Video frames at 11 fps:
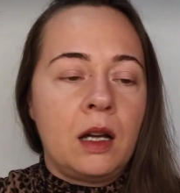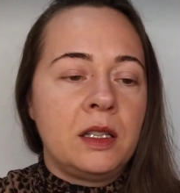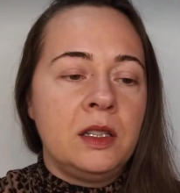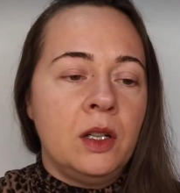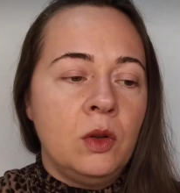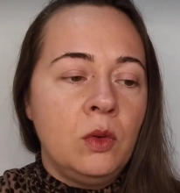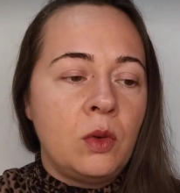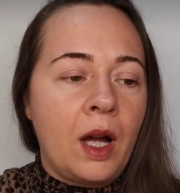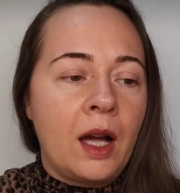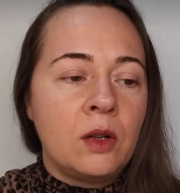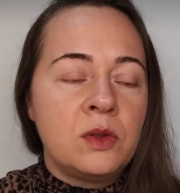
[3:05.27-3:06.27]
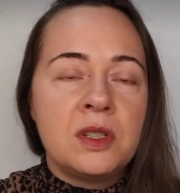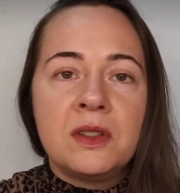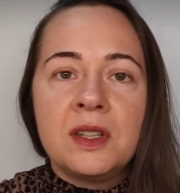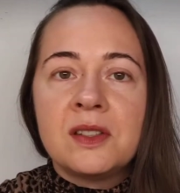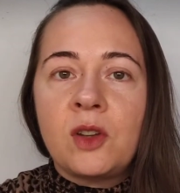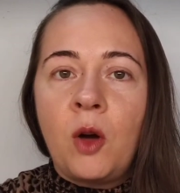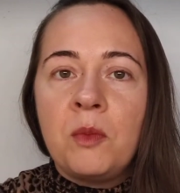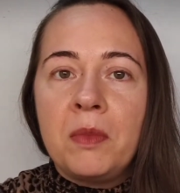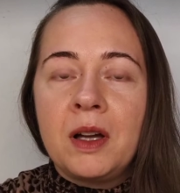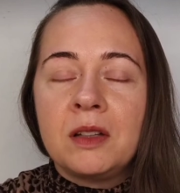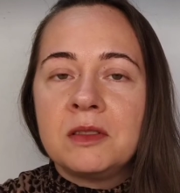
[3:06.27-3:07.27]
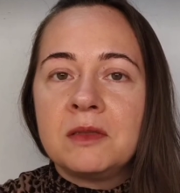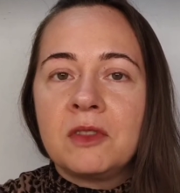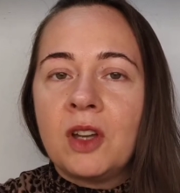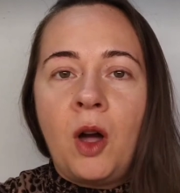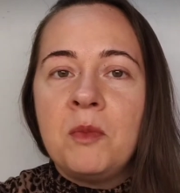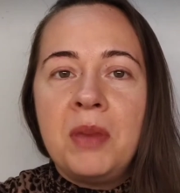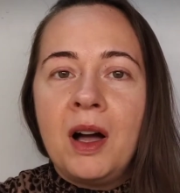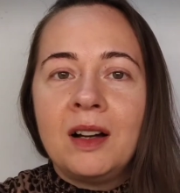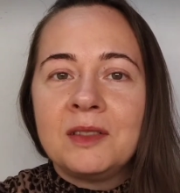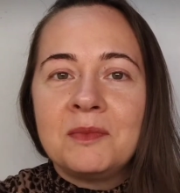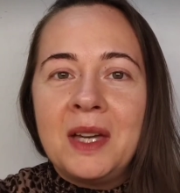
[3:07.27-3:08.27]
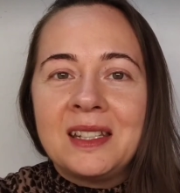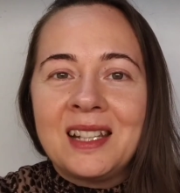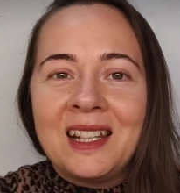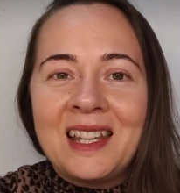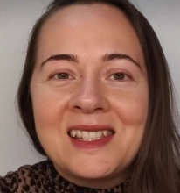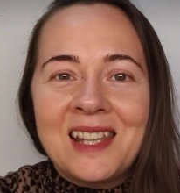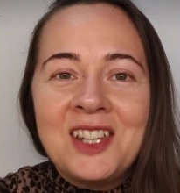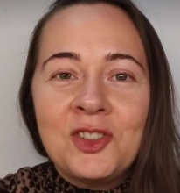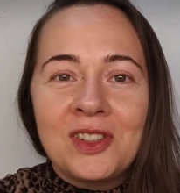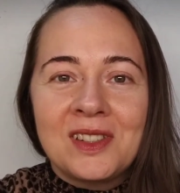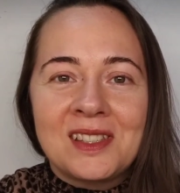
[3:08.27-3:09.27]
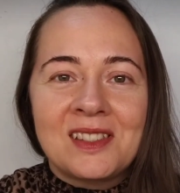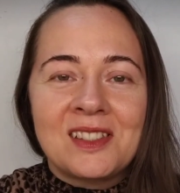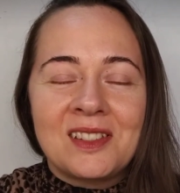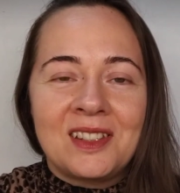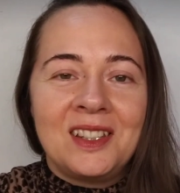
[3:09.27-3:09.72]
did these compartmentalizations,